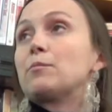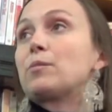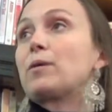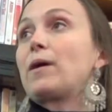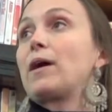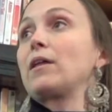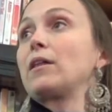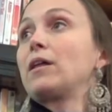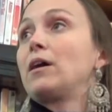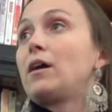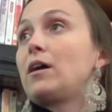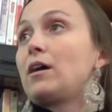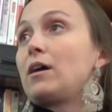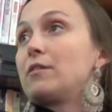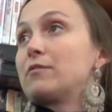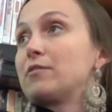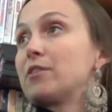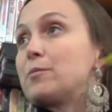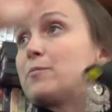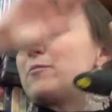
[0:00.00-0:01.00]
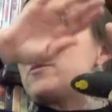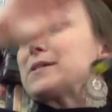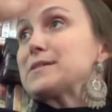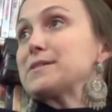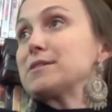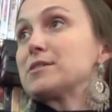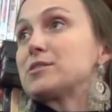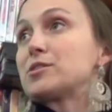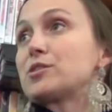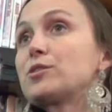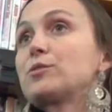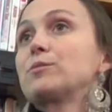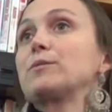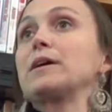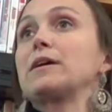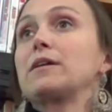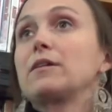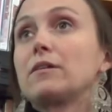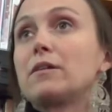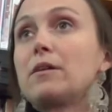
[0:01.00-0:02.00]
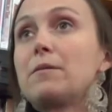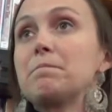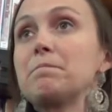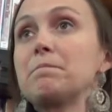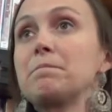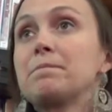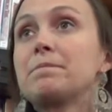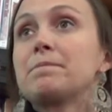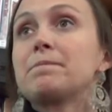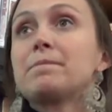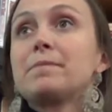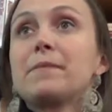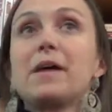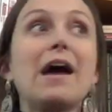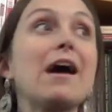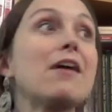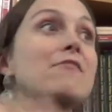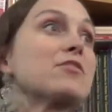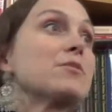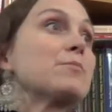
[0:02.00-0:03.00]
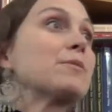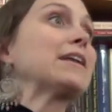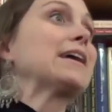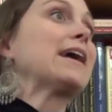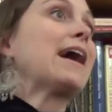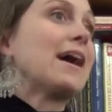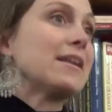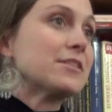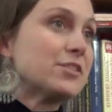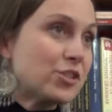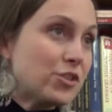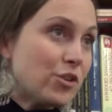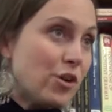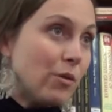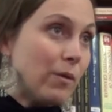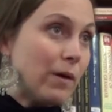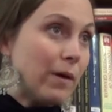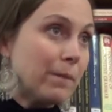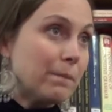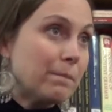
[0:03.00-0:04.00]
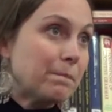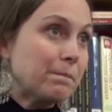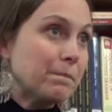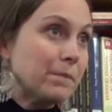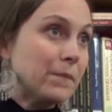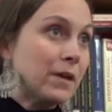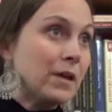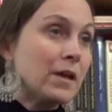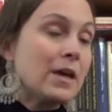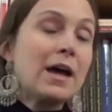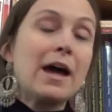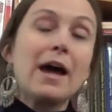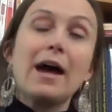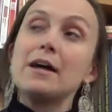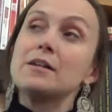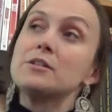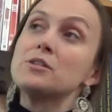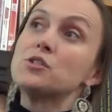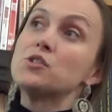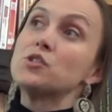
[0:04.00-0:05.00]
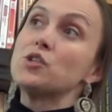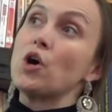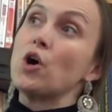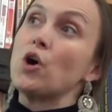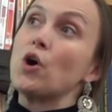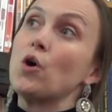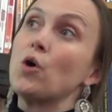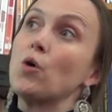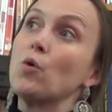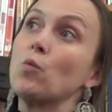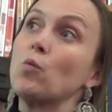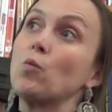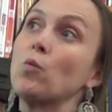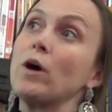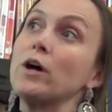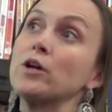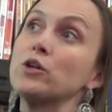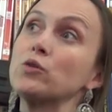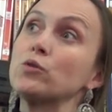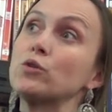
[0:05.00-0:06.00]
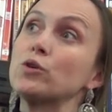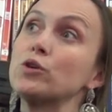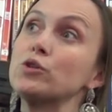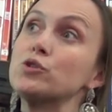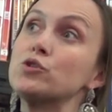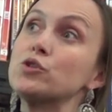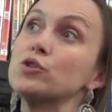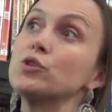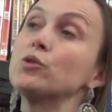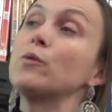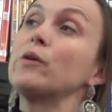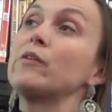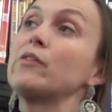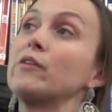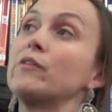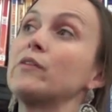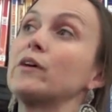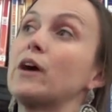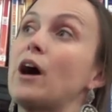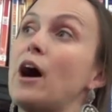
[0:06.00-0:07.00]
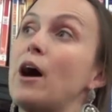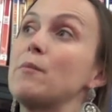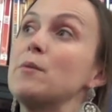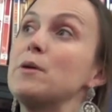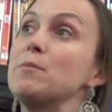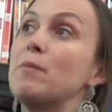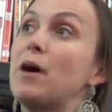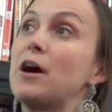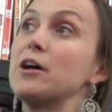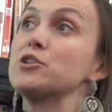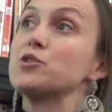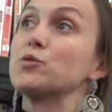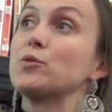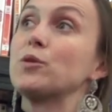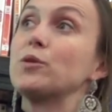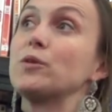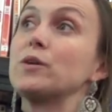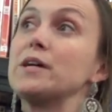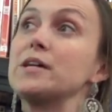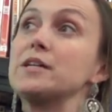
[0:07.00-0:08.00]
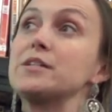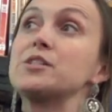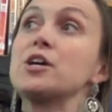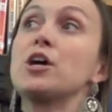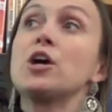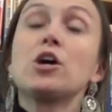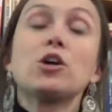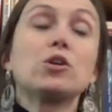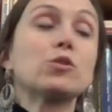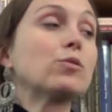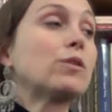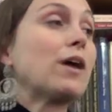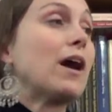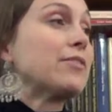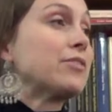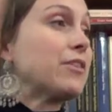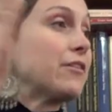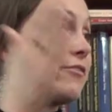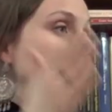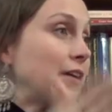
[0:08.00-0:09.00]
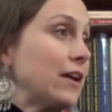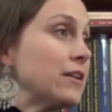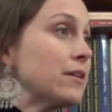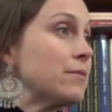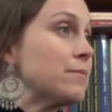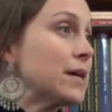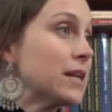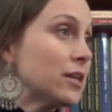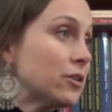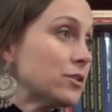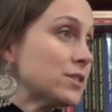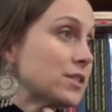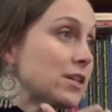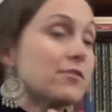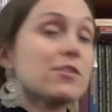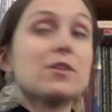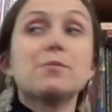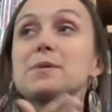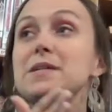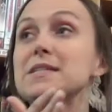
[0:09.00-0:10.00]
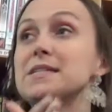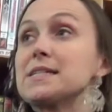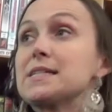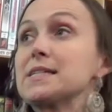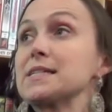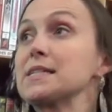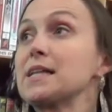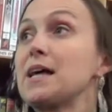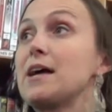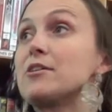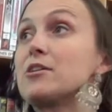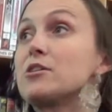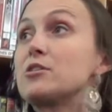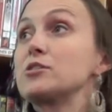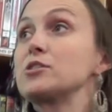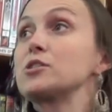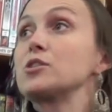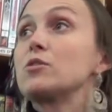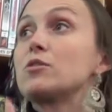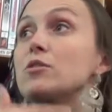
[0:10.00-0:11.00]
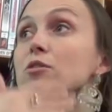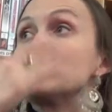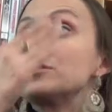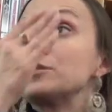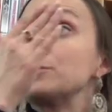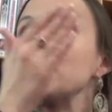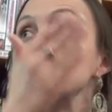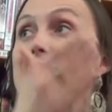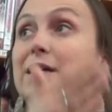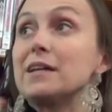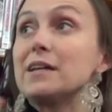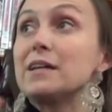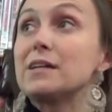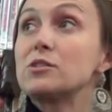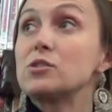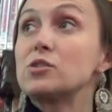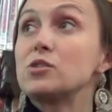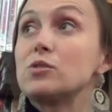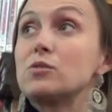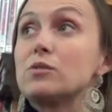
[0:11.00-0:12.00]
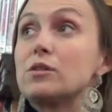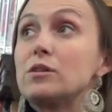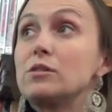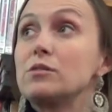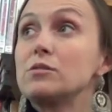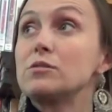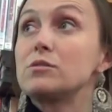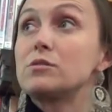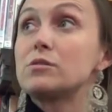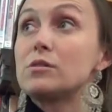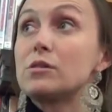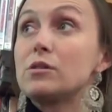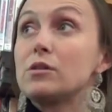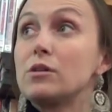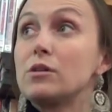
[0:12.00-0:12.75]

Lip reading: umbrella of the business curriculum. Everybody had to know it. And so what you could do within the common module is you got the fundamentals of the business letter, so those beginning students